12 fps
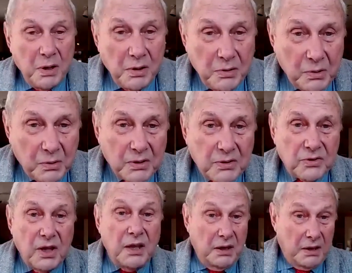you could,
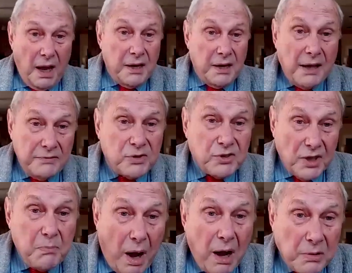and I'd say
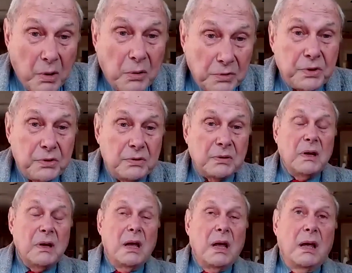Mongol too.
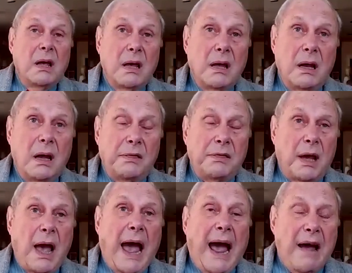
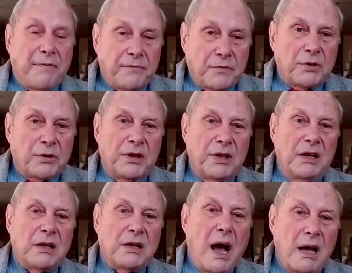After
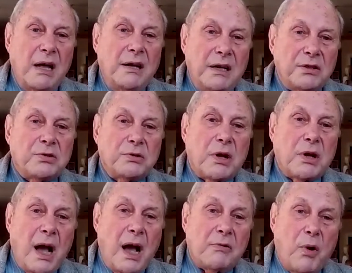the initial
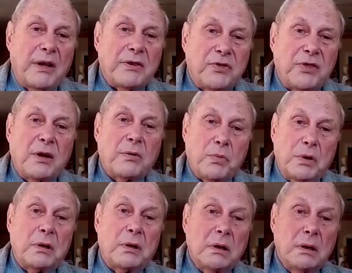conquest, there
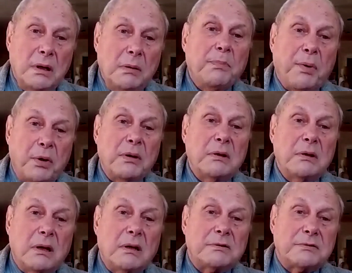were important
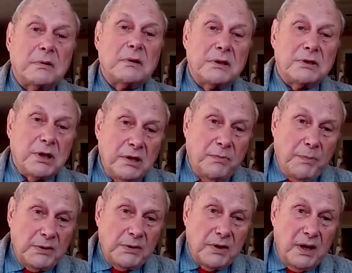cultural
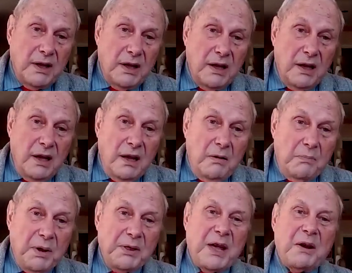achievements,
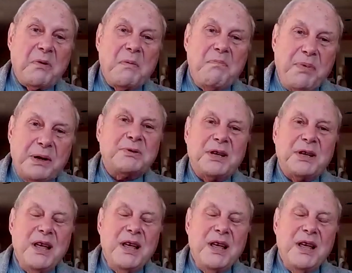but they were built